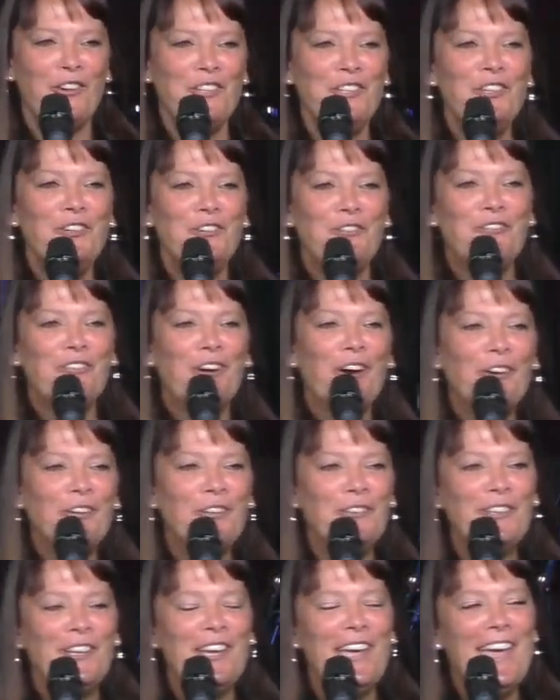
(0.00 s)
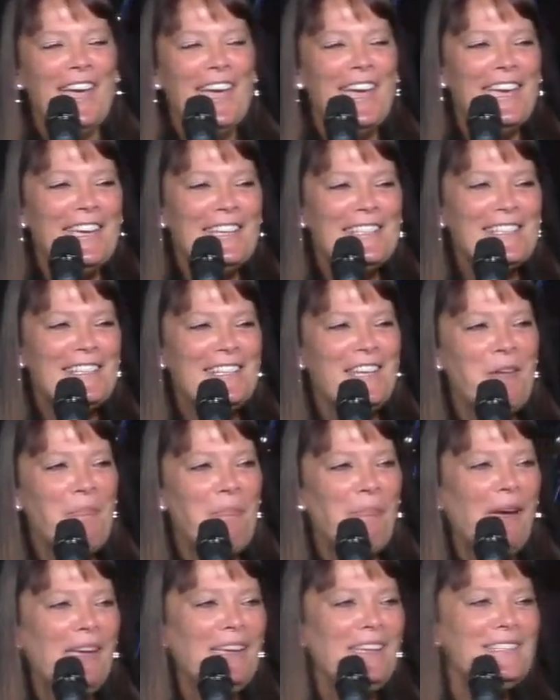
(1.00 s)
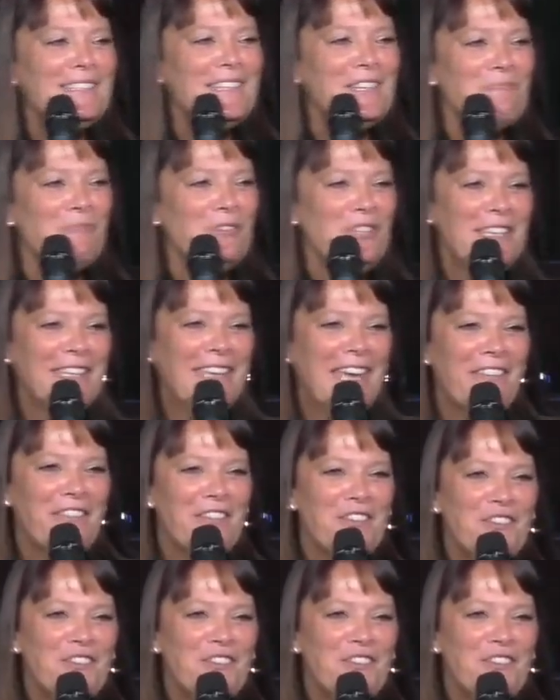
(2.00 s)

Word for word: a new phone. Isn't it amazing when you get the